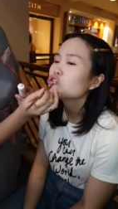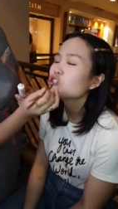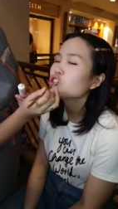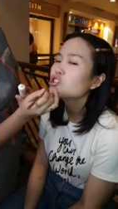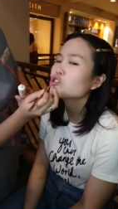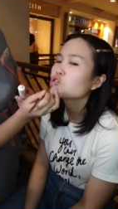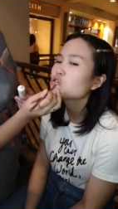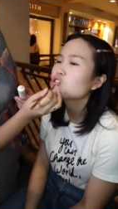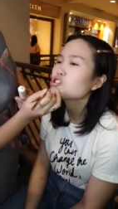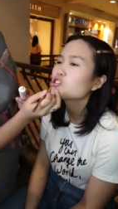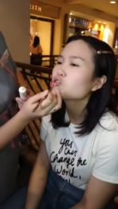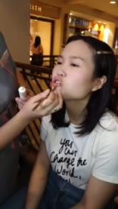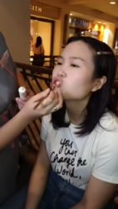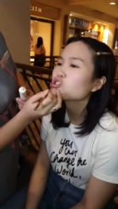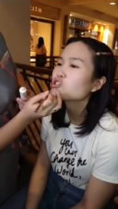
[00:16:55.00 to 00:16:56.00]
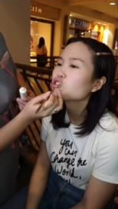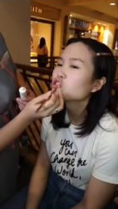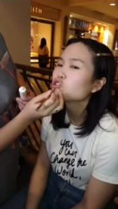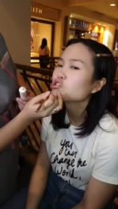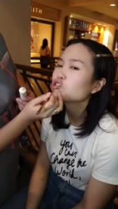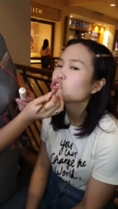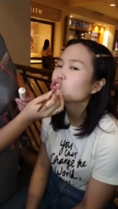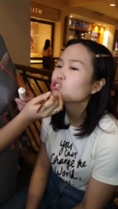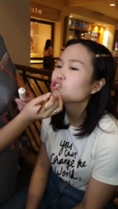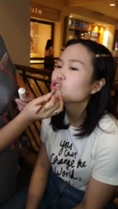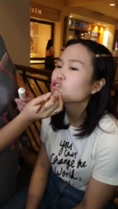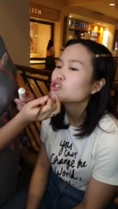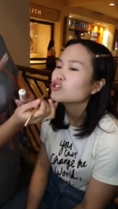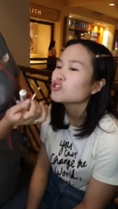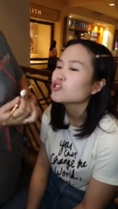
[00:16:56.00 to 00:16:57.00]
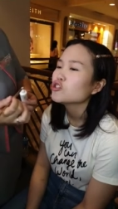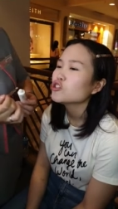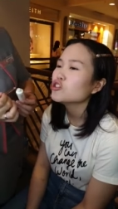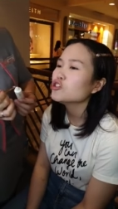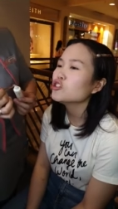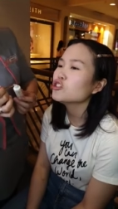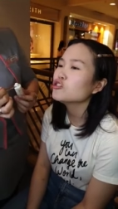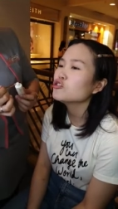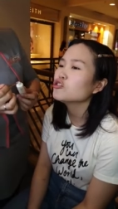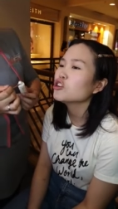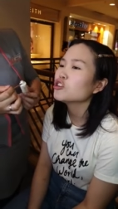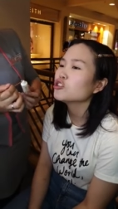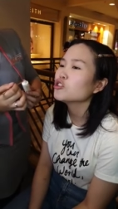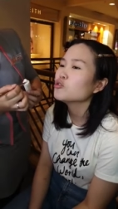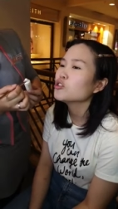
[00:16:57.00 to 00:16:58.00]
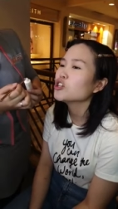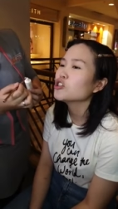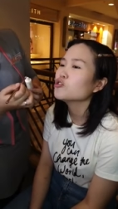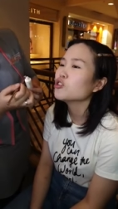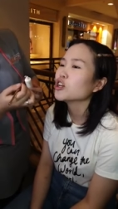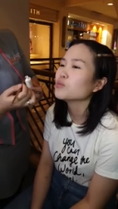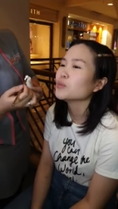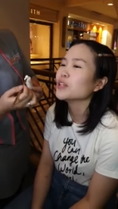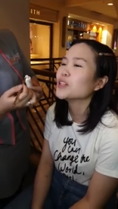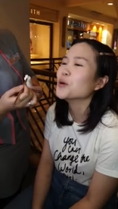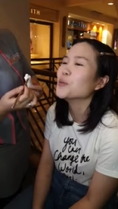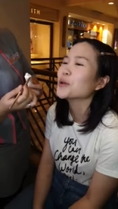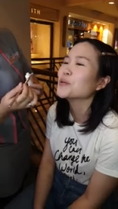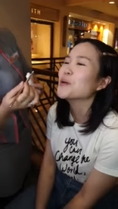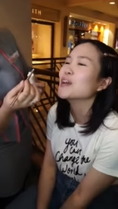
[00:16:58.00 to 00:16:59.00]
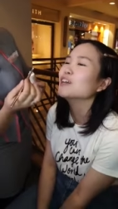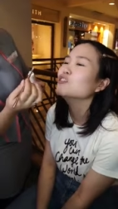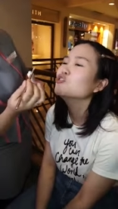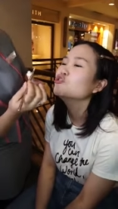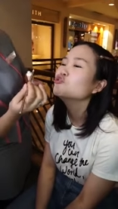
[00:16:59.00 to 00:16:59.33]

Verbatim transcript: This has cooling effect. Is this not the way you want me to put it?